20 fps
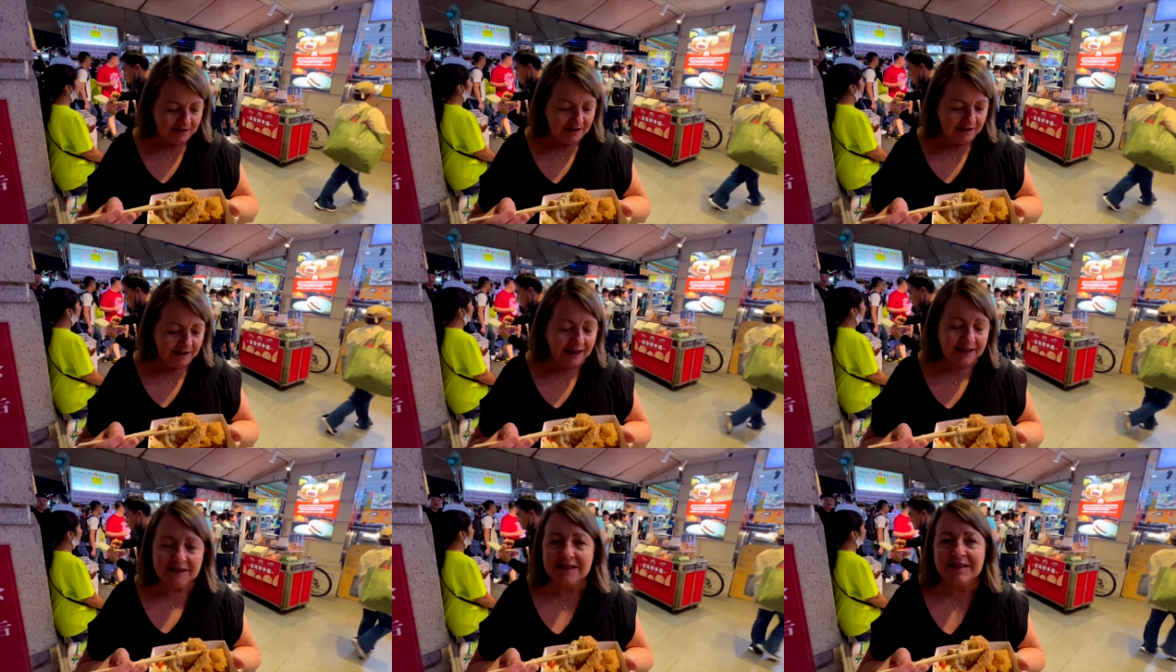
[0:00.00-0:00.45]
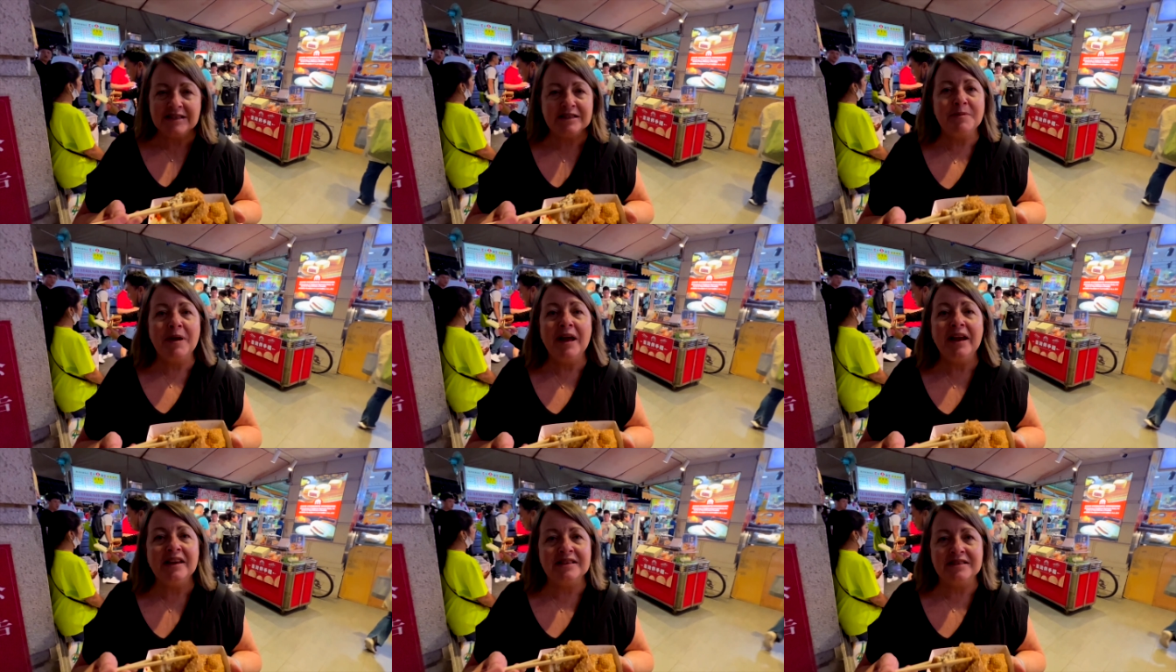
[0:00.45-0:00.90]
like the
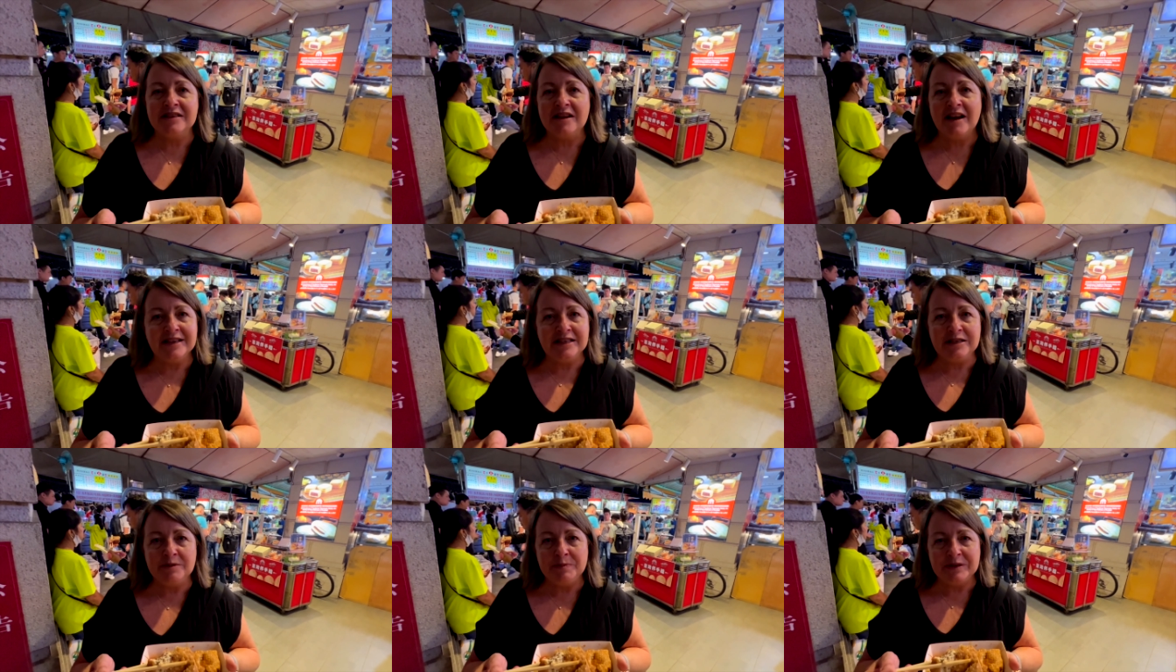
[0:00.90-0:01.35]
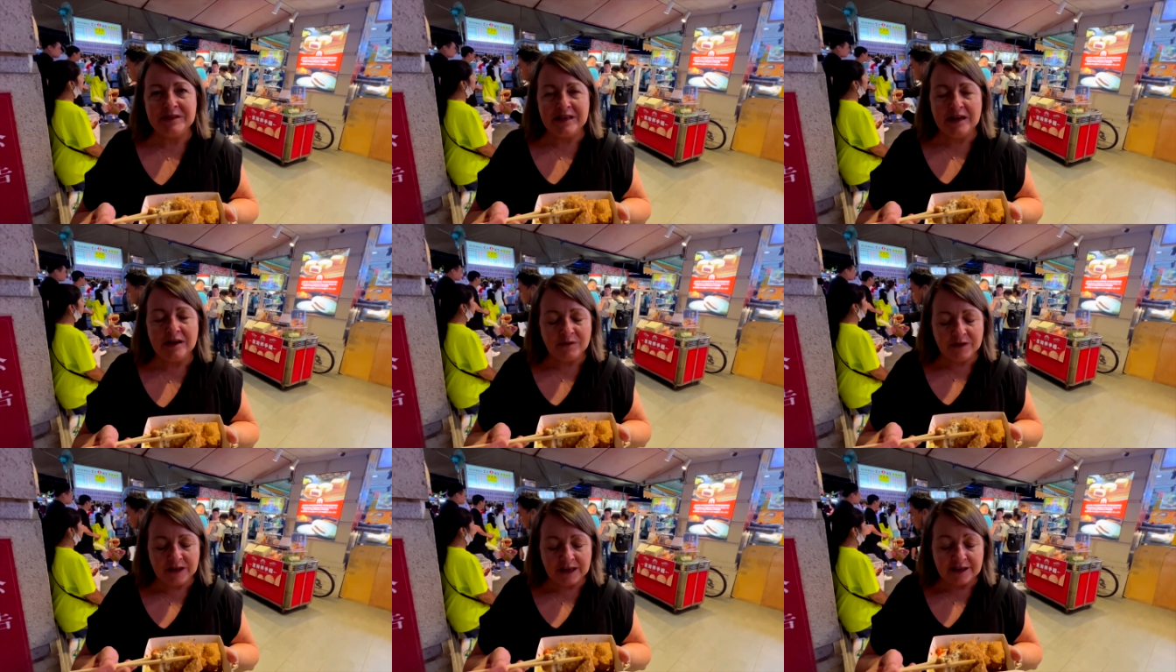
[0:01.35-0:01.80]
smell is
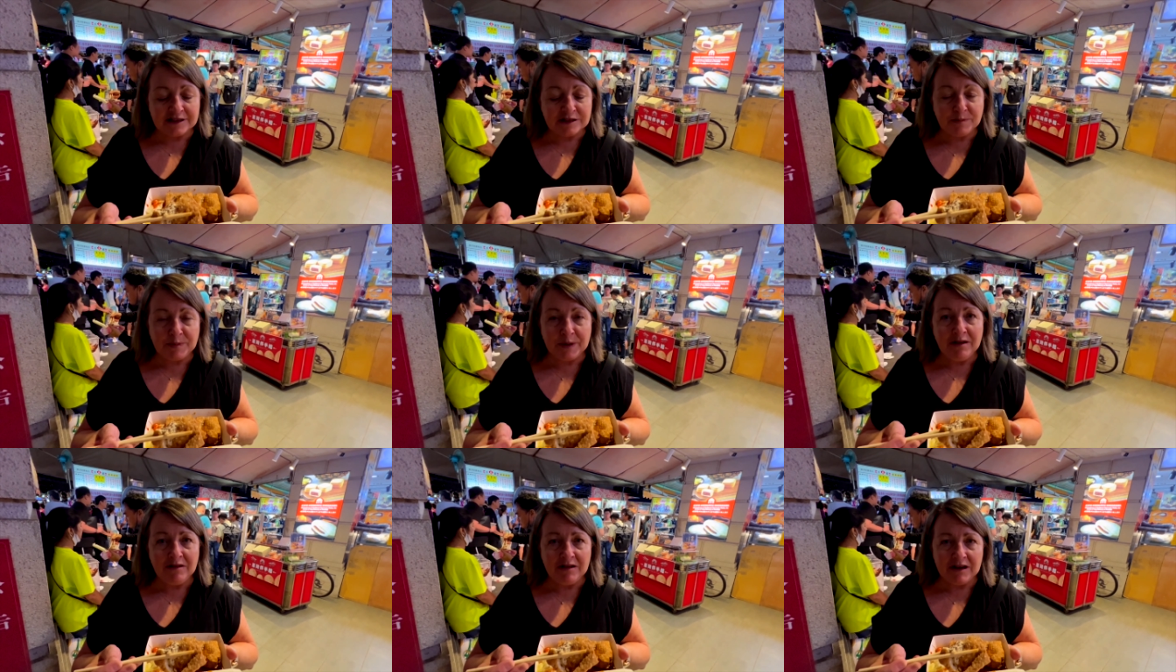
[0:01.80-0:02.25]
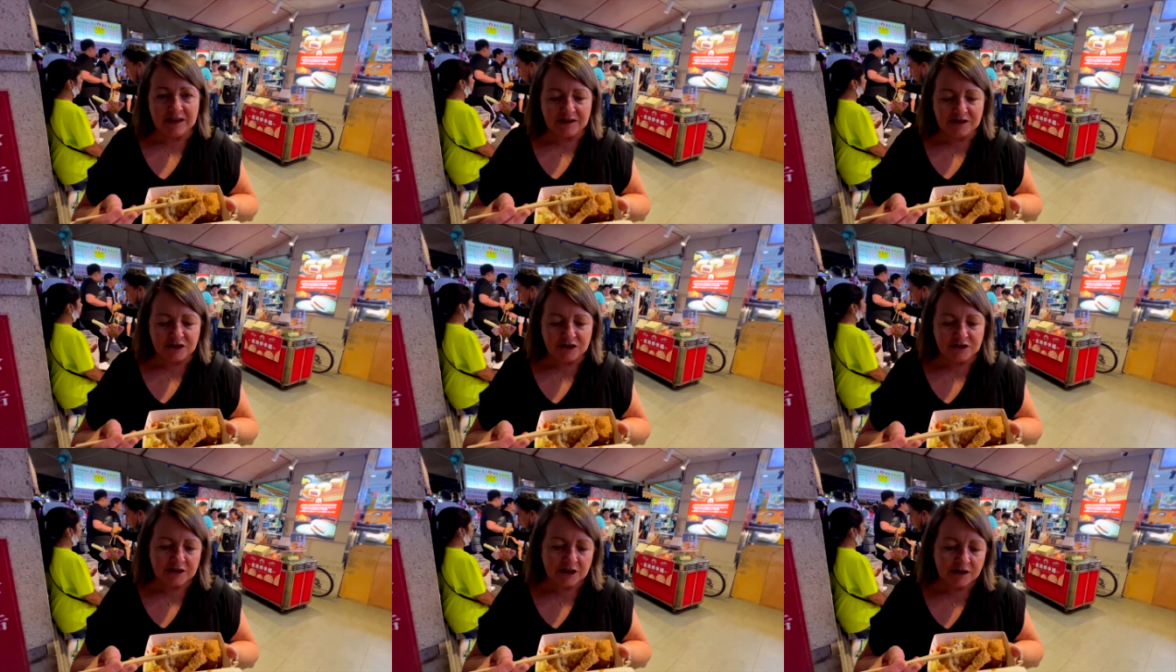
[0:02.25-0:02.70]
90% of the
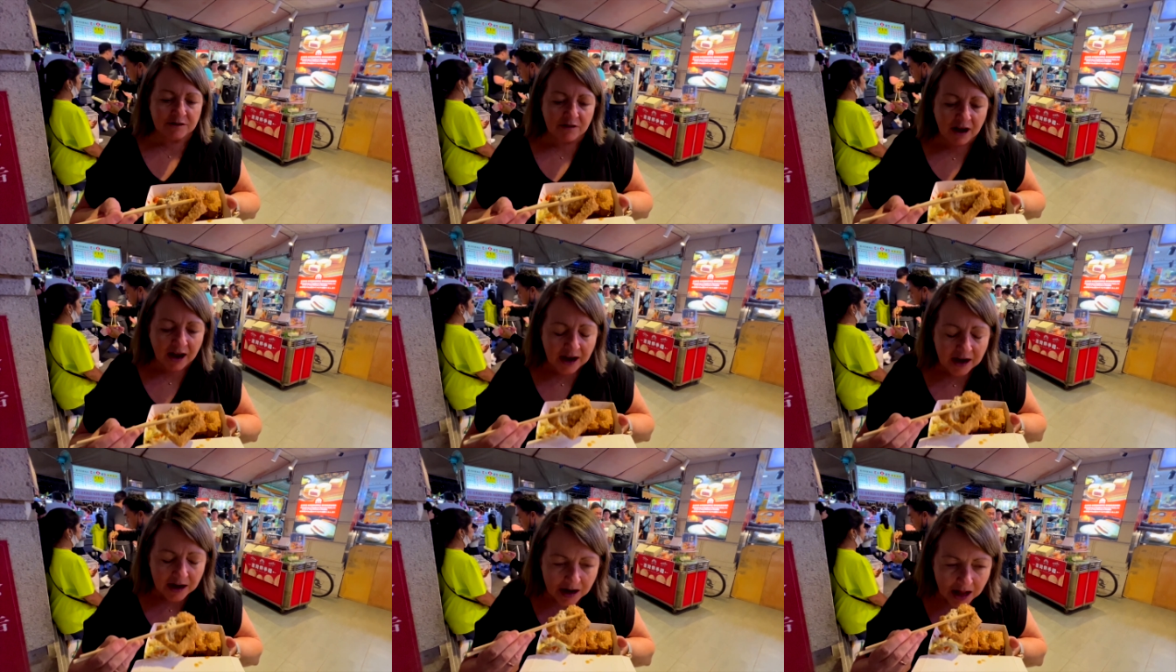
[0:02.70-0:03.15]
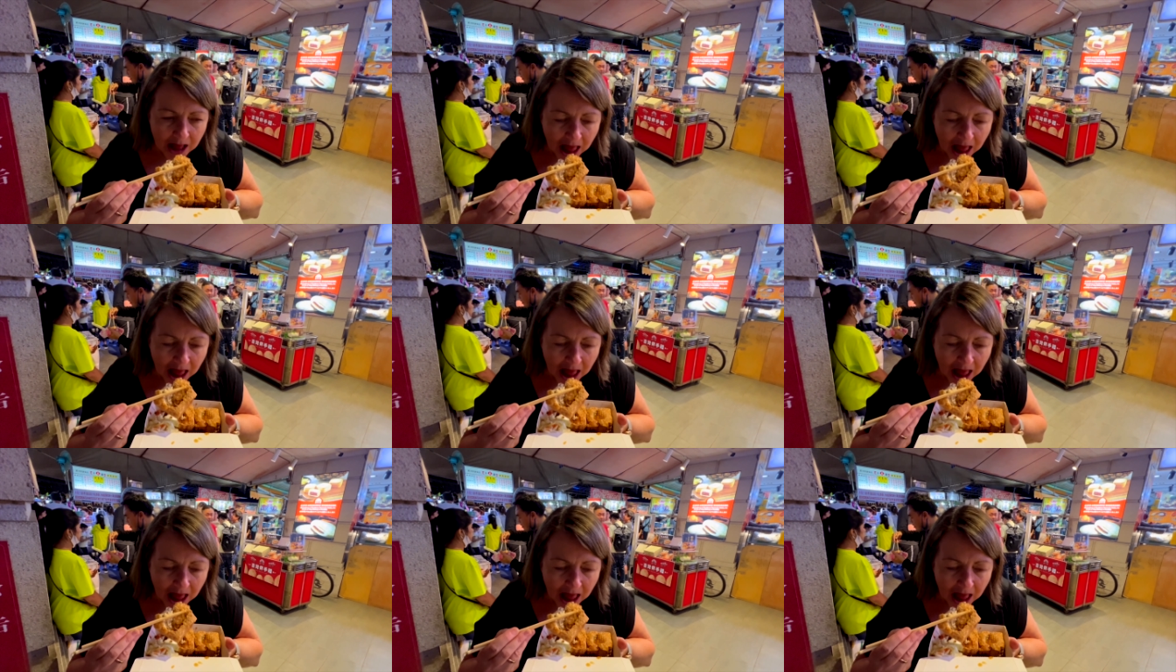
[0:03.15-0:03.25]
experience usually, right?